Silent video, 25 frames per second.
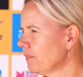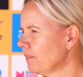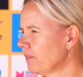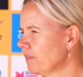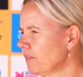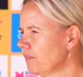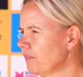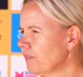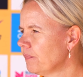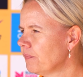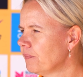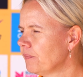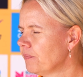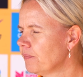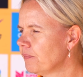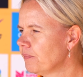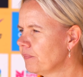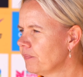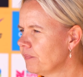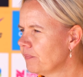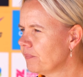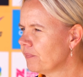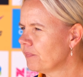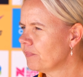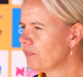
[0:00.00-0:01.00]
Linda, you
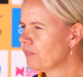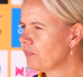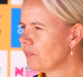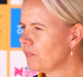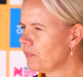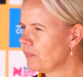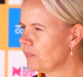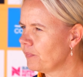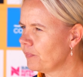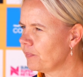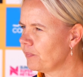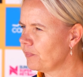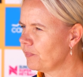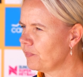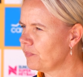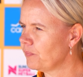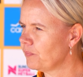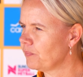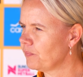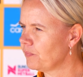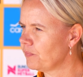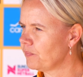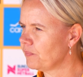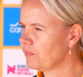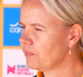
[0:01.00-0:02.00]
mentioned um, the
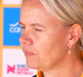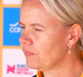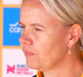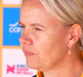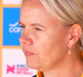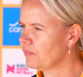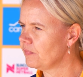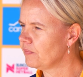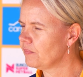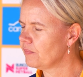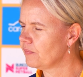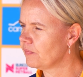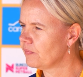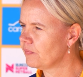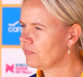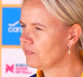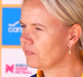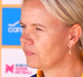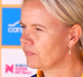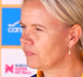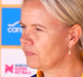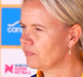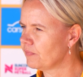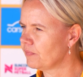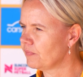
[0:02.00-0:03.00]
controversy last time
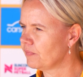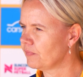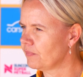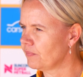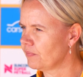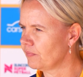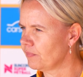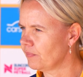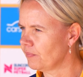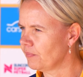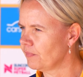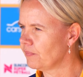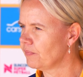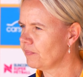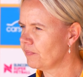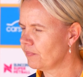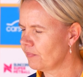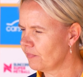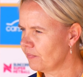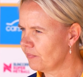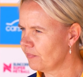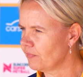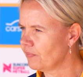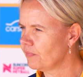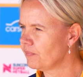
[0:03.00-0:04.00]
you versed the
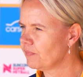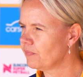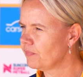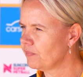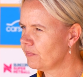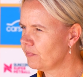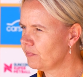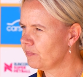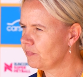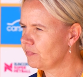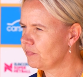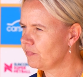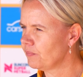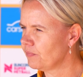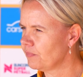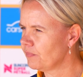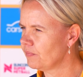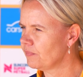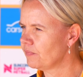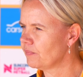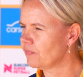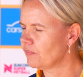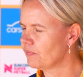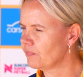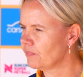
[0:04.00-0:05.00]
Giants. Sort of putting that
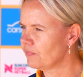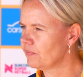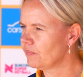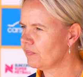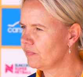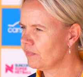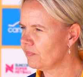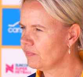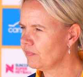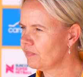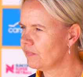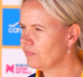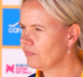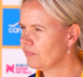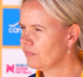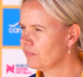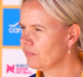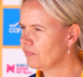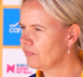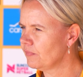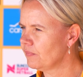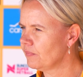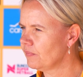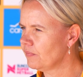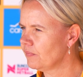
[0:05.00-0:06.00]
aside, how do you think your game
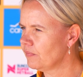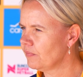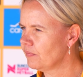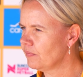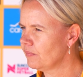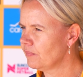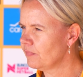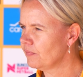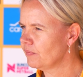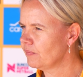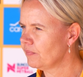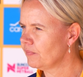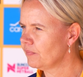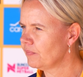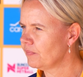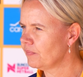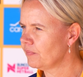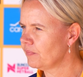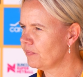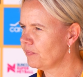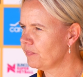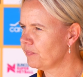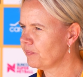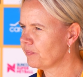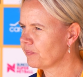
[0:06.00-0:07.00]
sort of evolved since
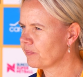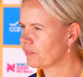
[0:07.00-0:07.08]
then?